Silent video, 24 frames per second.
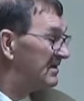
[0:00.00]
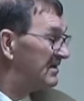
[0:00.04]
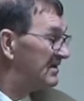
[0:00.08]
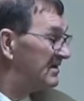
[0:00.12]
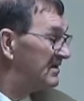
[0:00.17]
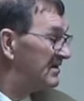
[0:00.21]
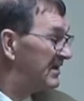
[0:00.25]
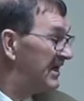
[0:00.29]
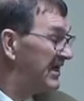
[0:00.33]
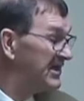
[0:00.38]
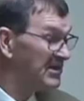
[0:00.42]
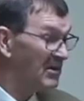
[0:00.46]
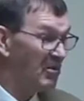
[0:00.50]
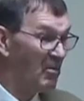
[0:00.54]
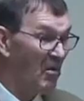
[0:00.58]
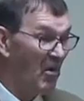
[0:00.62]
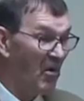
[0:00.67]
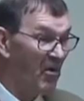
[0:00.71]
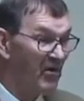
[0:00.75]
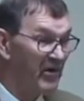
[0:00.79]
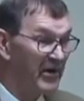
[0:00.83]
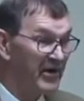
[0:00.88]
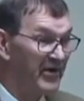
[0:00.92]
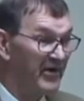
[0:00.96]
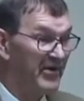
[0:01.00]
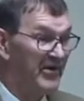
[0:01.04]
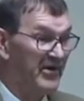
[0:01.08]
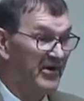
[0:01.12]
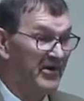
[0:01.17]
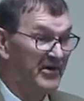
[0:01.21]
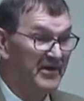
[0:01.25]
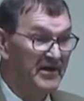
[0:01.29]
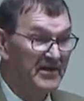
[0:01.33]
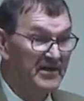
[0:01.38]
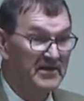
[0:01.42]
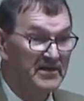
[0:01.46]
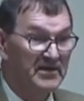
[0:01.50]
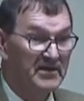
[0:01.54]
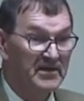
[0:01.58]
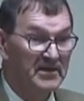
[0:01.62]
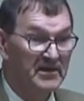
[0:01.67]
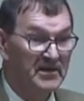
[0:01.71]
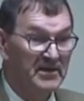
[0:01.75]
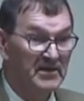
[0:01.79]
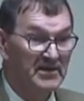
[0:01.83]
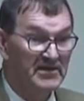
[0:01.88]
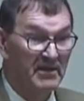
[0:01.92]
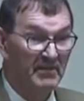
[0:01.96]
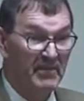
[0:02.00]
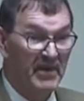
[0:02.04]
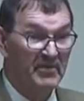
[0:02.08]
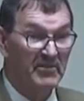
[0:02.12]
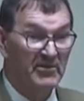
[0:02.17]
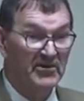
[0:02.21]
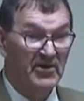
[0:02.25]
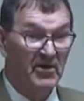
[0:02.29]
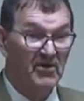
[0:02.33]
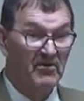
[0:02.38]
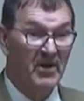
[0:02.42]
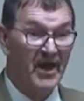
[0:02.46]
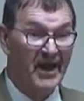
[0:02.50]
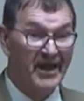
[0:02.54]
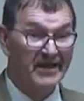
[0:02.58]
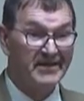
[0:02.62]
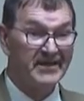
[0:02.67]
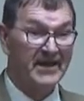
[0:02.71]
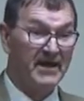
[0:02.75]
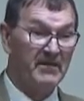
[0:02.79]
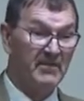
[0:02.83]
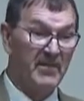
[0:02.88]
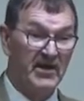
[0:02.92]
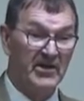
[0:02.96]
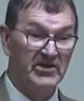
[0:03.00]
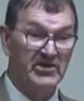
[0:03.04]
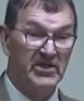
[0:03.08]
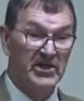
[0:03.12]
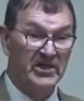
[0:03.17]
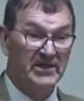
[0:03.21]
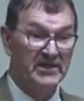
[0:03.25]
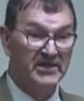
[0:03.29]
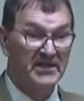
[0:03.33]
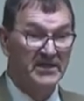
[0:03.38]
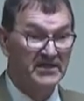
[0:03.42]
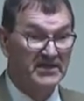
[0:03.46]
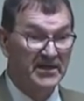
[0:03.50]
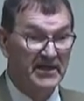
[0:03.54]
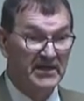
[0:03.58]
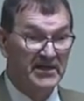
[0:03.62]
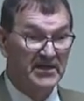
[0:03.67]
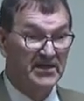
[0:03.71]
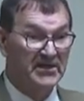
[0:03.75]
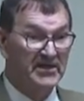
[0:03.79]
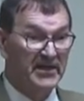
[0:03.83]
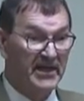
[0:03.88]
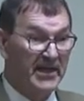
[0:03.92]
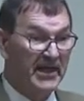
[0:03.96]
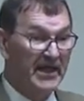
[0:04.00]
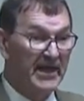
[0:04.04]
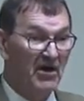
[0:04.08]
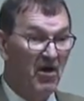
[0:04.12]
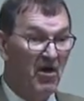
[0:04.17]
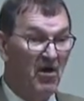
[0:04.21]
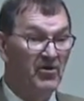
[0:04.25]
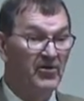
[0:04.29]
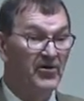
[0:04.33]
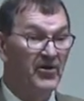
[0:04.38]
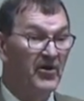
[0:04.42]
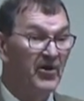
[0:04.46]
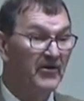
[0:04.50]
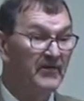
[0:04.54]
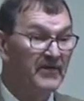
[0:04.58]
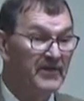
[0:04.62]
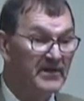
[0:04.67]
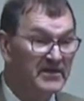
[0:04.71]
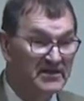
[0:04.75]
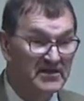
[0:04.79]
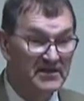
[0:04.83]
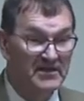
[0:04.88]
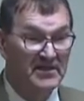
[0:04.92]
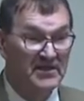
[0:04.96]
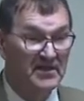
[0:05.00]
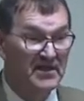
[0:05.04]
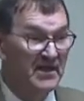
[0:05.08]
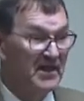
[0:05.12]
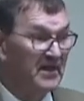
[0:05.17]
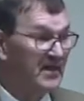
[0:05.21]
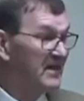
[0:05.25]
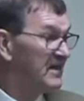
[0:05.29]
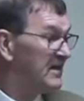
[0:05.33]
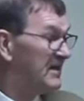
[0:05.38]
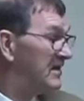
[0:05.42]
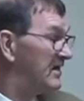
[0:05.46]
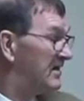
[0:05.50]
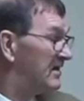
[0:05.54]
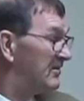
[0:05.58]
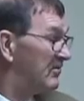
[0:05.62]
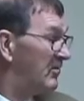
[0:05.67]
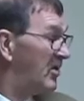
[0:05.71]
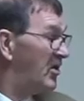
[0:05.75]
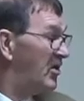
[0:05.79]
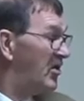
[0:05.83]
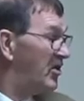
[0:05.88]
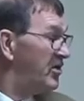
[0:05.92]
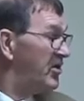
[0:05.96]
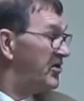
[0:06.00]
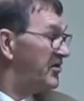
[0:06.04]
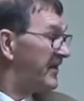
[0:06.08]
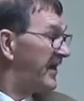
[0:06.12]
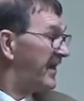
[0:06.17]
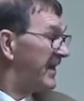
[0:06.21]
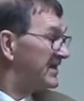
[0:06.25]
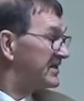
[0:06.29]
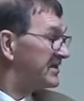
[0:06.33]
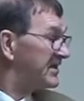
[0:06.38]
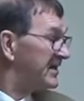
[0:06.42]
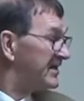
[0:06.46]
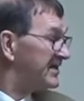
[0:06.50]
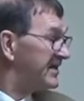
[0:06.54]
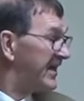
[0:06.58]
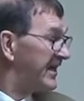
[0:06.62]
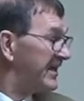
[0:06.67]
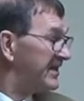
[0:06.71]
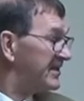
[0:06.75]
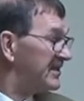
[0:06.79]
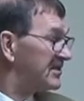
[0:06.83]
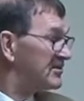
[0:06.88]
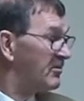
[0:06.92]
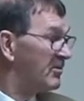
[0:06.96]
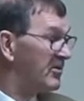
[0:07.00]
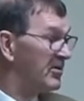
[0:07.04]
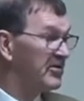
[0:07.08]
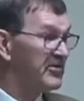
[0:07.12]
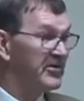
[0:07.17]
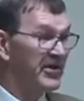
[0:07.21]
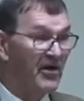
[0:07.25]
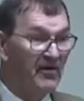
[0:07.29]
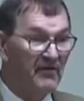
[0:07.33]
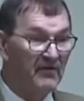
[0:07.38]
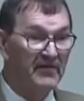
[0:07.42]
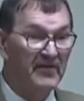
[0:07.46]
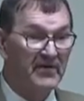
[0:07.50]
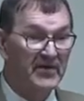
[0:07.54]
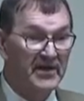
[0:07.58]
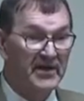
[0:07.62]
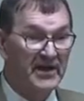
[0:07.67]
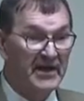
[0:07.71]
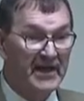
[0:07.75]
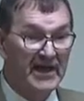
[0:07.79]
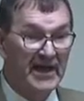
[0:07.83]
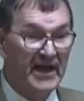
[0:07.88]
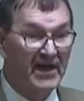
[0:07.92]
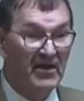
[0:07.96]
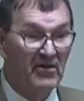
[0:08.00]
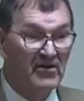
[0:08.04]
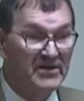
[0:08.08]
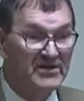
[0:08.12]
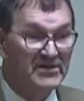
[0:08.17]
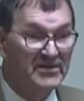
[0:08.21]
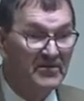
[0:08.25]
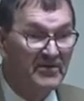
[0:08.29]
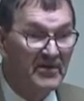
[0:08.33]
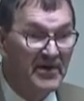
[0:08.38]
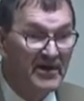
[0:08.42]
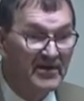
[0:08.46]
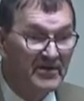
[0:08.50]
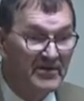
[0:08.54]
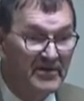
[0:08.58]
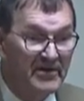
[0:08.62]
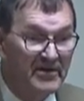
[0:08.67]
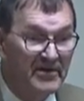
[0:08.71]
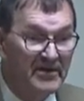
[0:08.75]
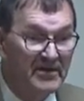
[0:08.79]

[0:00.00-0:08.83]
He's a warrior. Some people don't like that about Jesus. They get all nervous. Well, who do you think is going to take this world over? It ain't going to surrender.